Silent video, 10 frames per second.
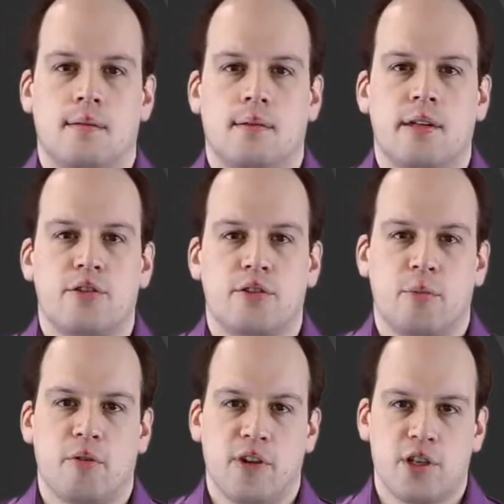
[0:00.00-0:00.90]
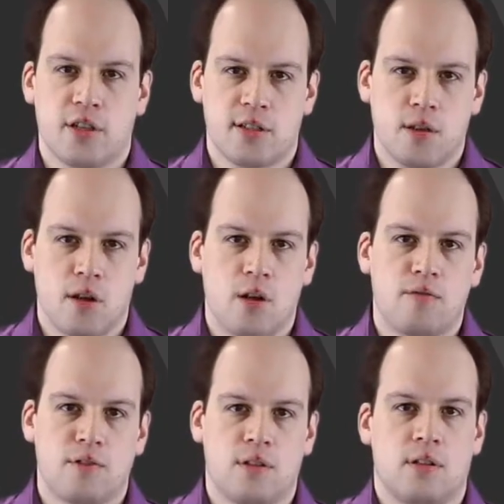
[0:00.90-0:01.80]
industry professionals
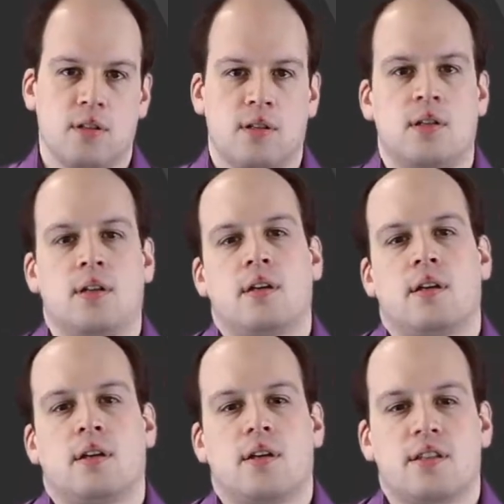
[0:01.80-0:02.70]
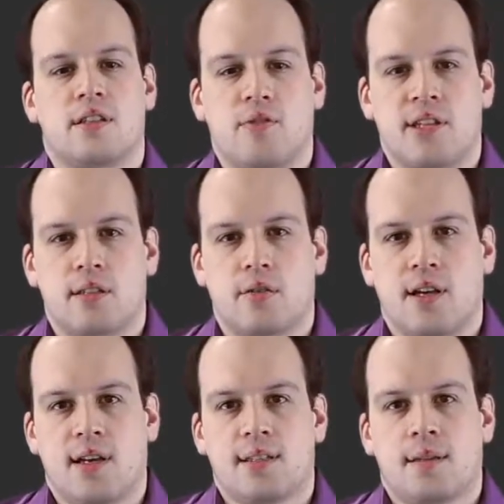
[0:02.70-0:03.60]
often stress to
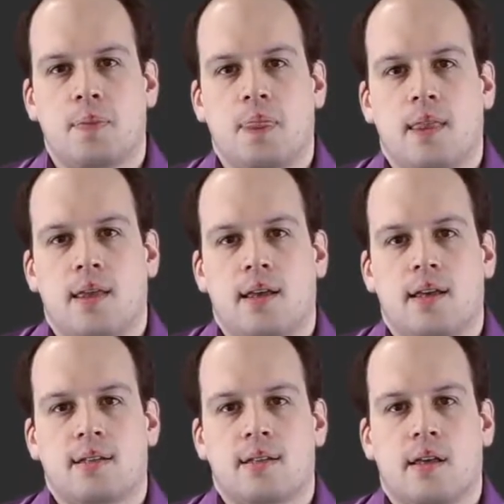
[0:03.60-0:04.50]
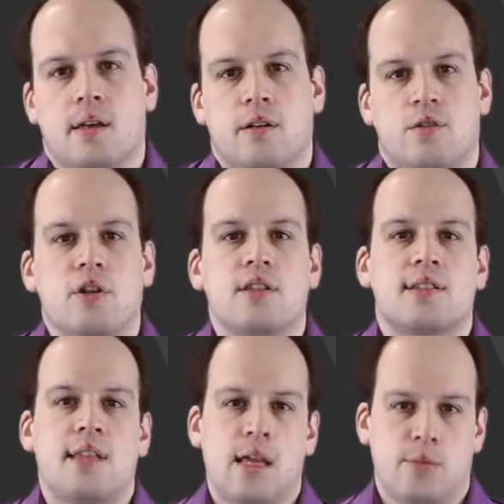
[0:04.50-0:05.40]
us, is do not
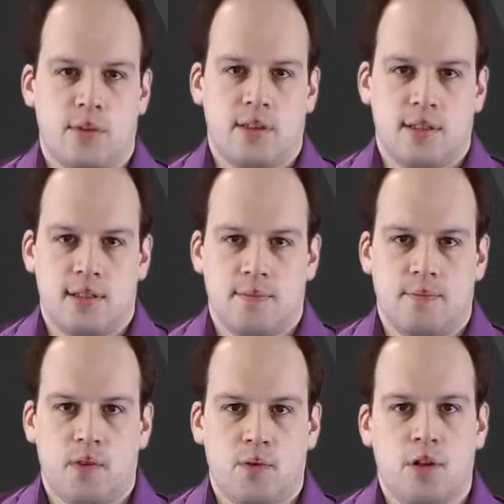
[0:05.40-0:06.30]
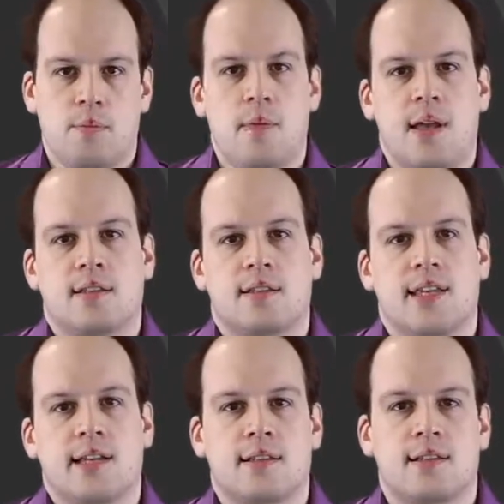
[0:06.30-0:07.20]
start with this. Do not make the
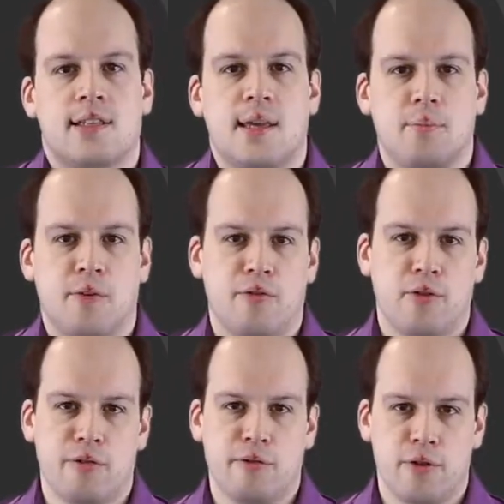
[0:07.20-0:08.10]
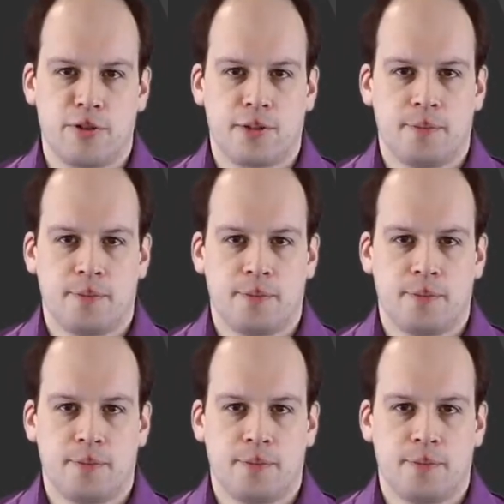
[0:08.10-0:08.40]
second step before the first.